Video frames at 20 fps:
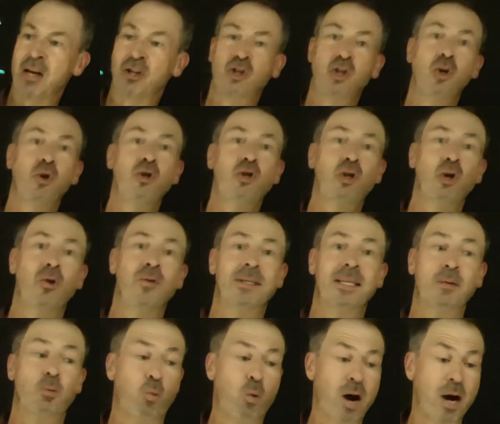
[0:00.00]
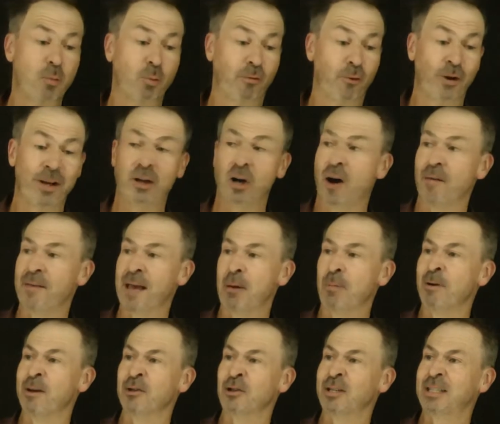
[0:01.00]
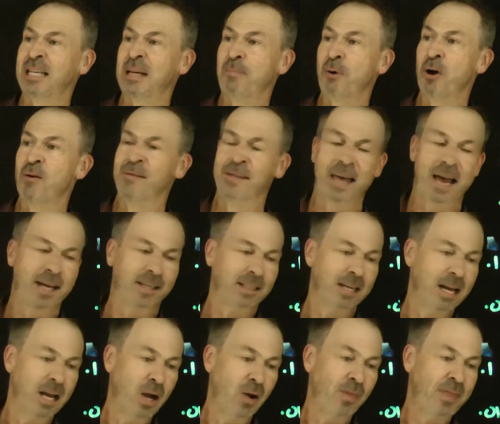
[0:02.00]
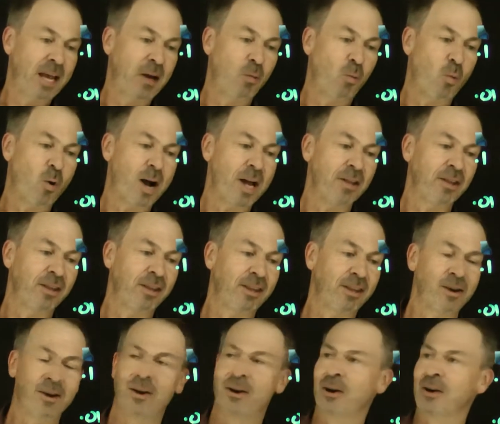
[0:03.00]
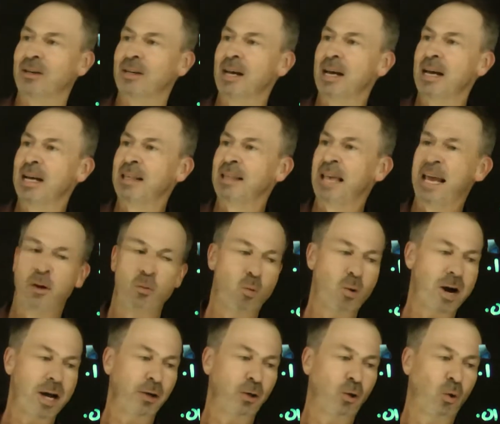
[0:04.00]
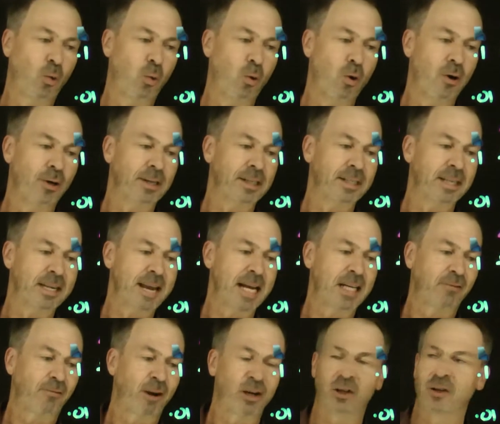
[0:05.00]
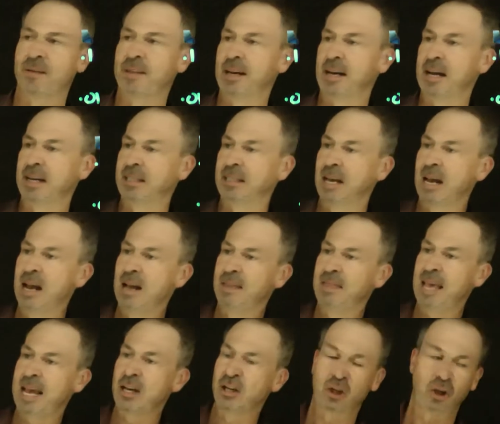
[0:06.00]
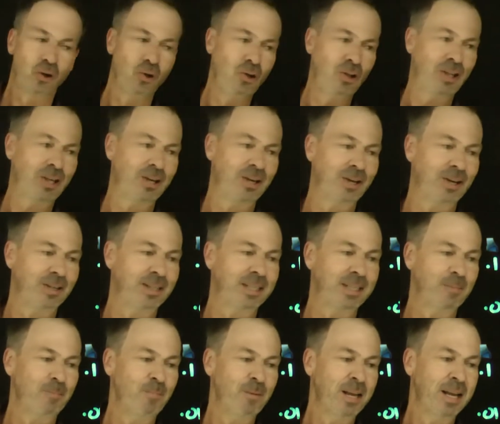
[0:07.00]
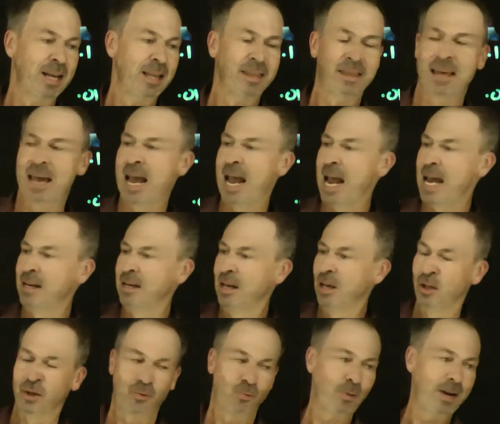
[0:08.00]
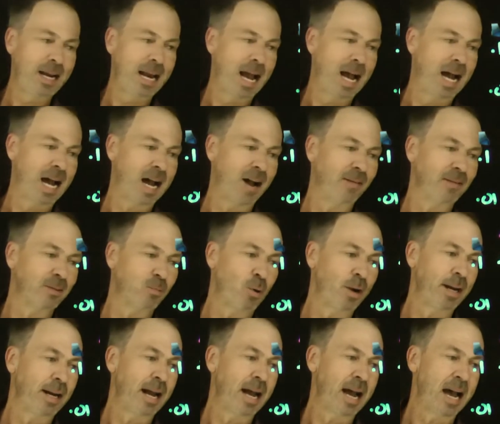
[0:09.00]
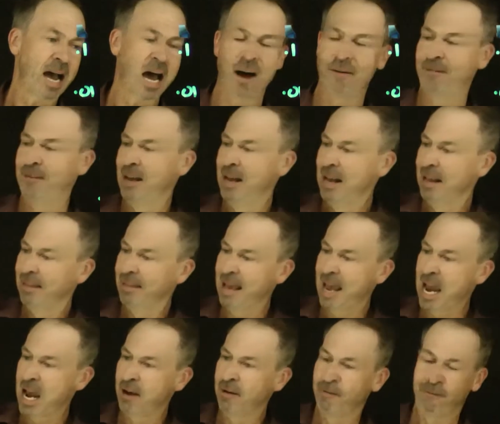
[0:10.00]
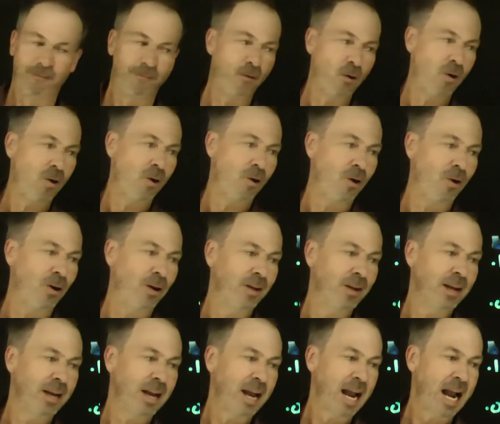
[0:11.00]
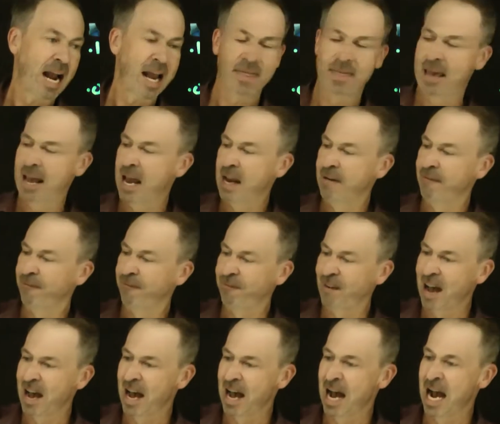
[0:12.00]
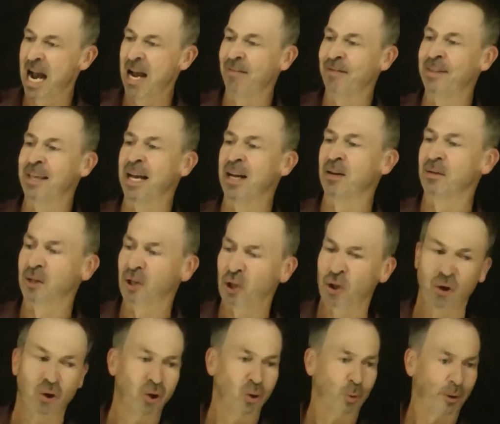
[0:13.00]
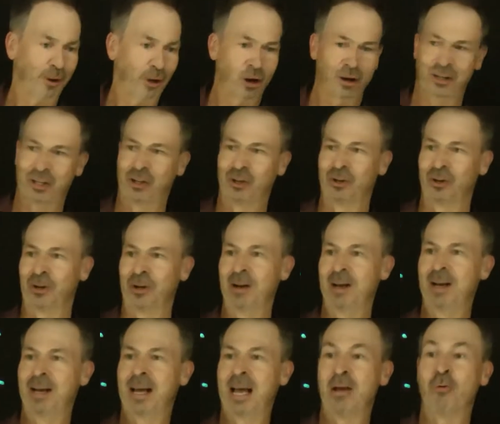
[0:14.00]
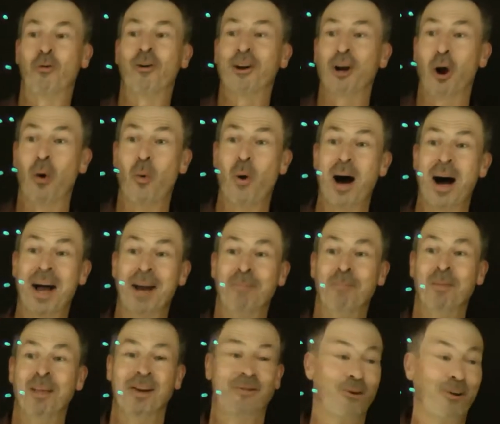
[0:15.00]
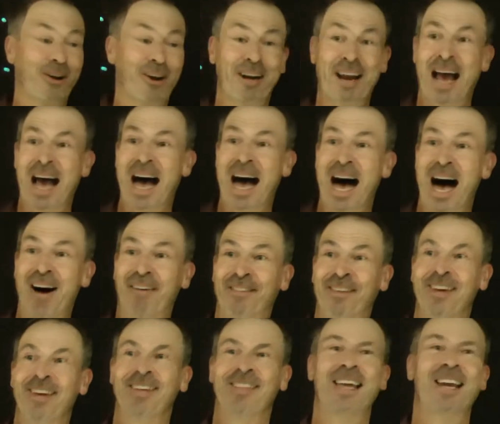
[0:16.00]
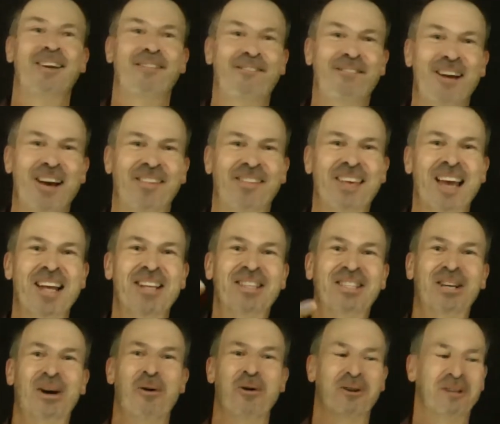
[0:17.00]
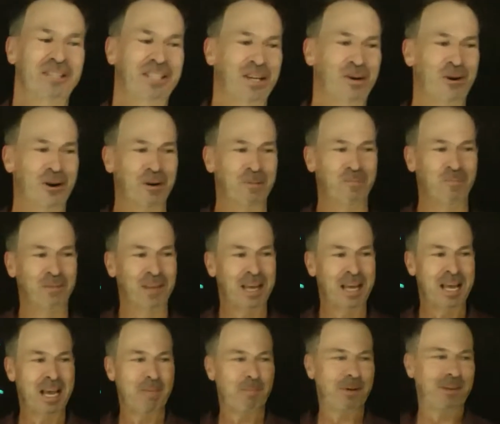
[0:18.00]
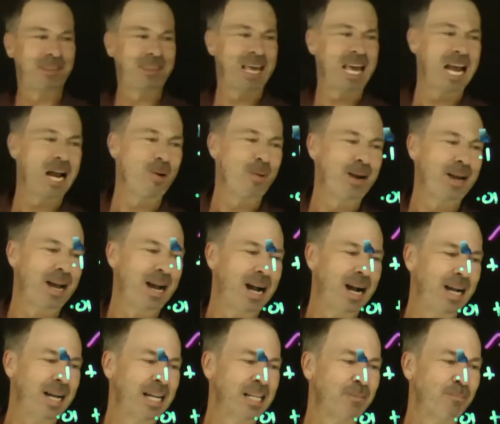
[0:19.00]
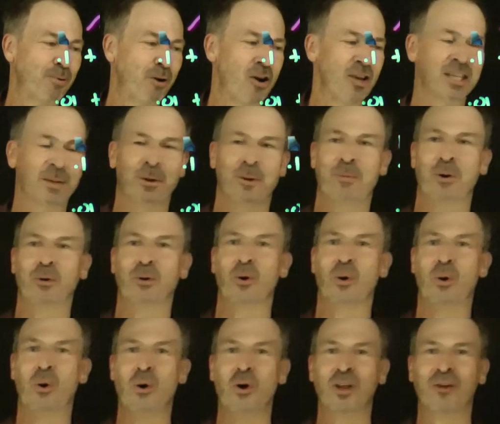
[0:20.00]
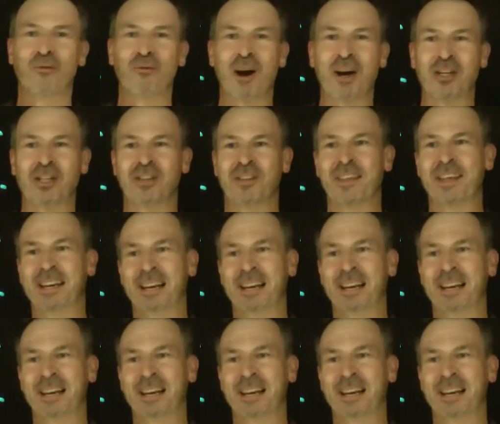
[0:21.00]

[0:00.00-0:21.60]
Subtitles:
2/2 is 1, we've already got that, we might as well just skip over that. Then 1/3, then 1/4 is the next fraction on the list, then 2/3, then 3/2, 1/2, then 4, and then 5, then 2, we've already got 2, and we've already got 1, we've already got 1/2, then 1/5, and so on and so on. But there we are, it's possible to put all the fractions on the